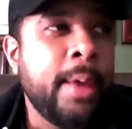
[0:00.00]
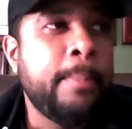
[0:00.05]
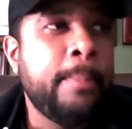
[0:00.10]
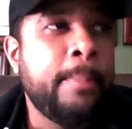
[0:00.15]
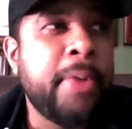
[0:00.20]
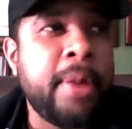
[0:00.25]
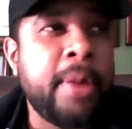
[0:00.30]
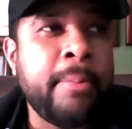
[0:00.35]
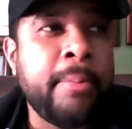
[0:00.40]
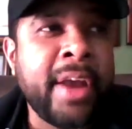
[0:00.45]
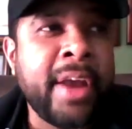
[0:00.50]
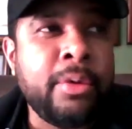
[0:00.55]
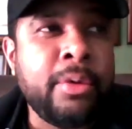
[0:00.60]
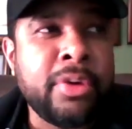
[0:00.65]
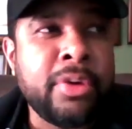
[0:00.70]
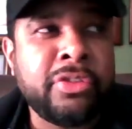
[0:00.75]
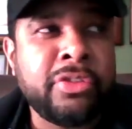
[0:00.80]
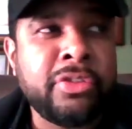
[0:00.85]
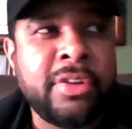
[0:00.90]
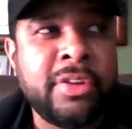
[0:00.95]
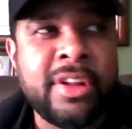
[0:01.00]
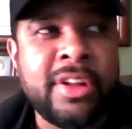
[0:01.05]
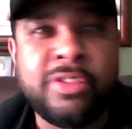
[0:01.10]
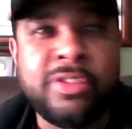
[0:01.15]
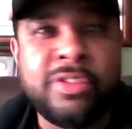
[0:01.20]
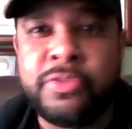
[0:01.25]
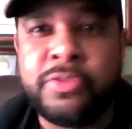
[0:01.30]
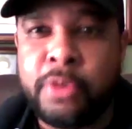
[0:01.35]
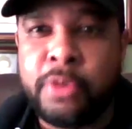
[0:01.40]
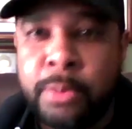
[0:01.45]
But my question is,
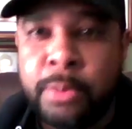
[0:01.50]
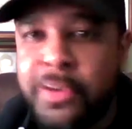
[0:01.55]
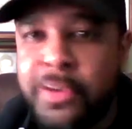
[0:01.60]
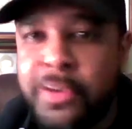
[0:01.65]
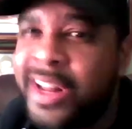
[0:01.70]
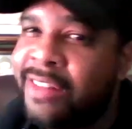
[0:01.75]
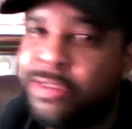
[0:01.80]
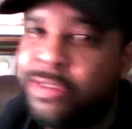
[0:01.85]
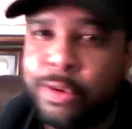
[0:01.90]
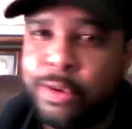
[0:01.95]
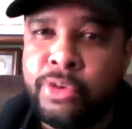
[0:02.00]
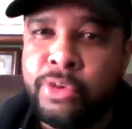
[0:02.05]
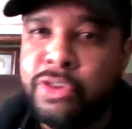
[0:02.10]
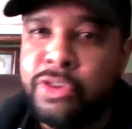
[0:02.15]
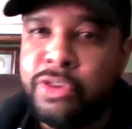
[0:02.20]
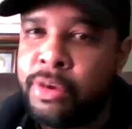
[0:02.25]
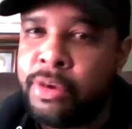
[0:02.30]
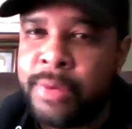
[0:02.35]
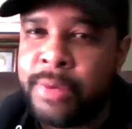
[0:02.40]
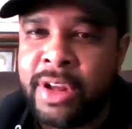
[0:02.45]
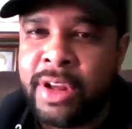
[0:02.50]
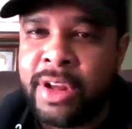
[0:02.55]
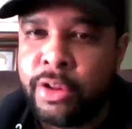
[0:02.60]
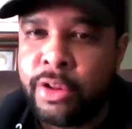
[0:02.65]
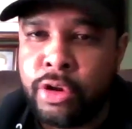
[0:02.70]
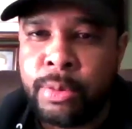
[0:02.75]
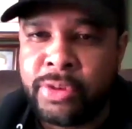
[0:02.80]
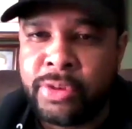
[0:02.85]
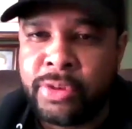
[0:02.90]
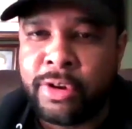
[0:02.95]
for a movie that's so doom and
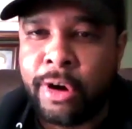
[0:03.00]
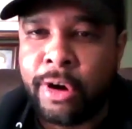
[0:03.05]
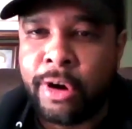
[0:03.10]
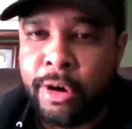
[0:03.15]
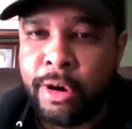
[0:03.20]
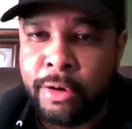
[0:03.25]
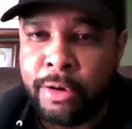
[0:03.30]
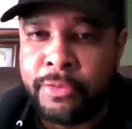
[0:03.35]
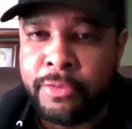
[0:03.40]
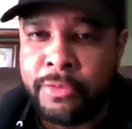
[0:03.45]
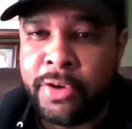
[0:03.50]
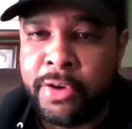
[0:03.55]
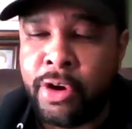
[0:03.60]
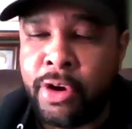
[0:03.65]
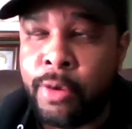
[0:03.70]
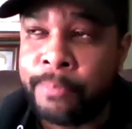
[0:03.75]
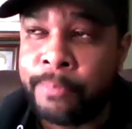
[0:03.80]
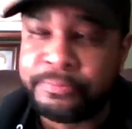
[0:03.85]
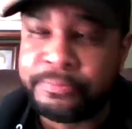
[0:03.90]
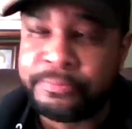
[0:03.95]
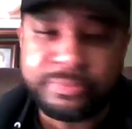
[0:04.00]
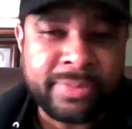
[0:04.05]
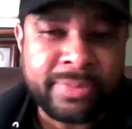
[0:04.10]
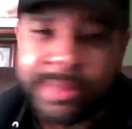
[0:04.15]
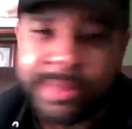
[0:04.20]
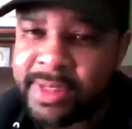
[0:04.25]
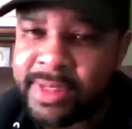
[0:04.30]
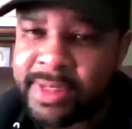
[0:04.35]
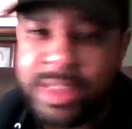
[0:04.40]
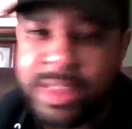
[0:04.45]
gloom as a horror film,
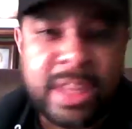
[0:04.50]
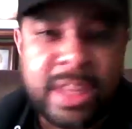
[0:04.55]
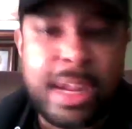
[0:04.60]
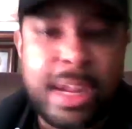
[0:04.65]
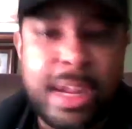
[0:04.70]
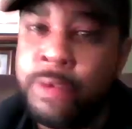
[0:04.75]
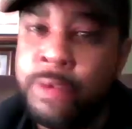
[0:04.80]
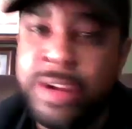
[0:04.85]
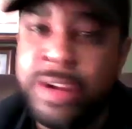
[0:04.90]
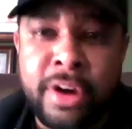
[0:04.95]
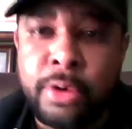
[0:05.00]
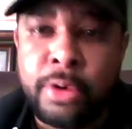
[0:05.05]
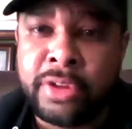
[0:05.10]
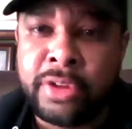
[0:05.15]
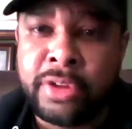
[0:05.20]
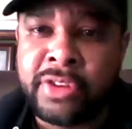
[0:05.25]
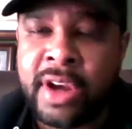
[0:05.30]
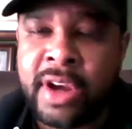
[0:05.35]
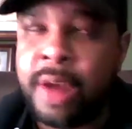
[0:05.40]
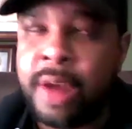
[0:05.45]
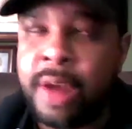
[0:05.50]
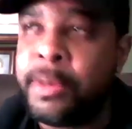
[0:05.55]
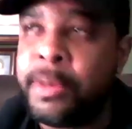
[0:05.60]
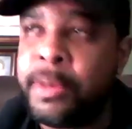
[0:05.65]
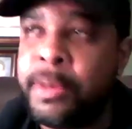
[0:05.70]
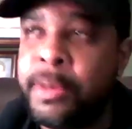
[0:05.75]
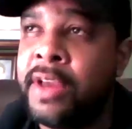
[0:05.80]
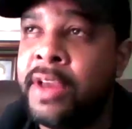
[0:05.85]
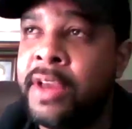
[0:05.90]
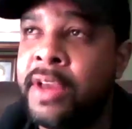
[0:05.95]
and we know what's
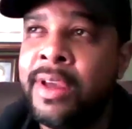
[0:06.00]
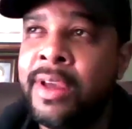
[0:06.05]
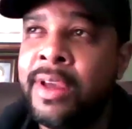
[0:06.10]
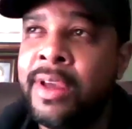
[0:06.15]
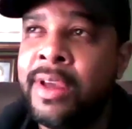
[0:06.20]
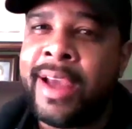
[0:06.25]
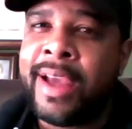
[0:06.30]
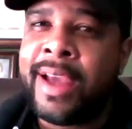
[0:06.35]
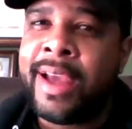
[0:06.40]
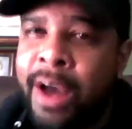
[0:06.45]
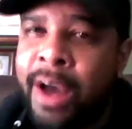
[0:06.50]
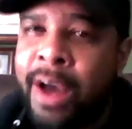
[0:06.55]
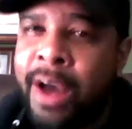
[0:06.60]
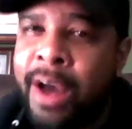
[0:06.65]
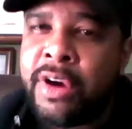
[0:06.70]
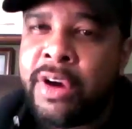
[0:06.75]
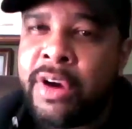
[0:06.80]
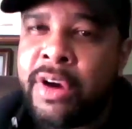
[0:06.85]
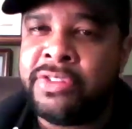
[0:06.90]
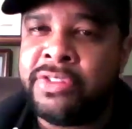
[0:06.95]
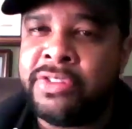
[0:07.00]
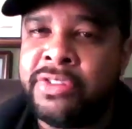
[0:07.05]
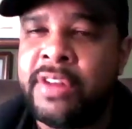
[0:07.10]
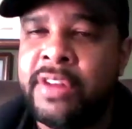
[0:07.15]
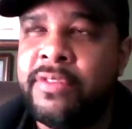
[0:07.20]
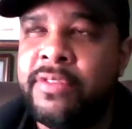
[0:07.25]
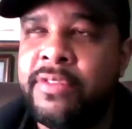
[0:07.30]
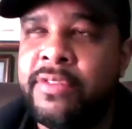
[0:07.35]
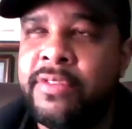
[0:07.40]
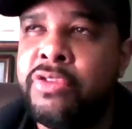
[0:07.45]
coming, how was it
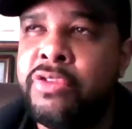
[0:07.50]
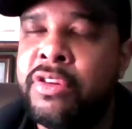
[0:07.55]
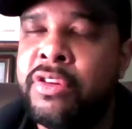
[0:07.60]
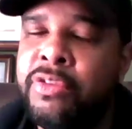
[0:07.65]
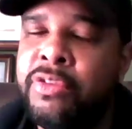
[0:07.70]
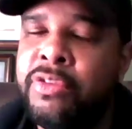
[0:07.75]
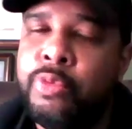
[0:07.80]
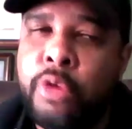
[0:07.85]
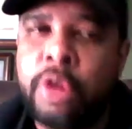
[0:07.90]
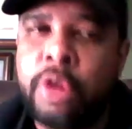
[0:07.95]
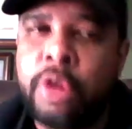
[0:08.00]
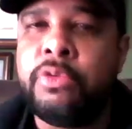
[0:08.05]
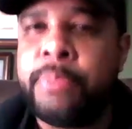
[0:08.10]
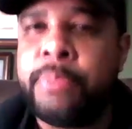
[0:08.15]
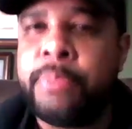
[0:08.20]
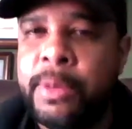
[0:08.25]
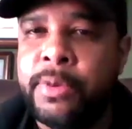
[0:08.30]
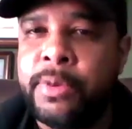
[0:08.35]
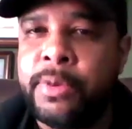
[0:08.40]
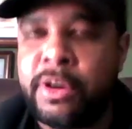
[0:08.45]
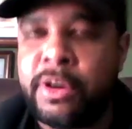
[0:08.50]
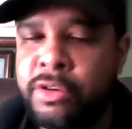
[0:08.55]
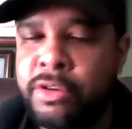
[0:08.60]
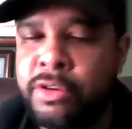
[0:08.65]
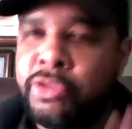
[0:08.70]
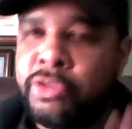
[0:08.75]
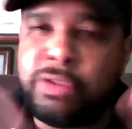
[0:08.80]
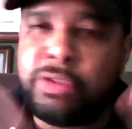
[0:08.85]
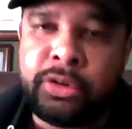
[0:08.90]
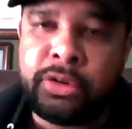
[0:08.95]
to work with people that are
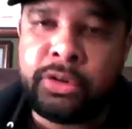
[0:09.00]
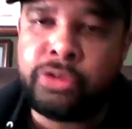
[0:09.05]
so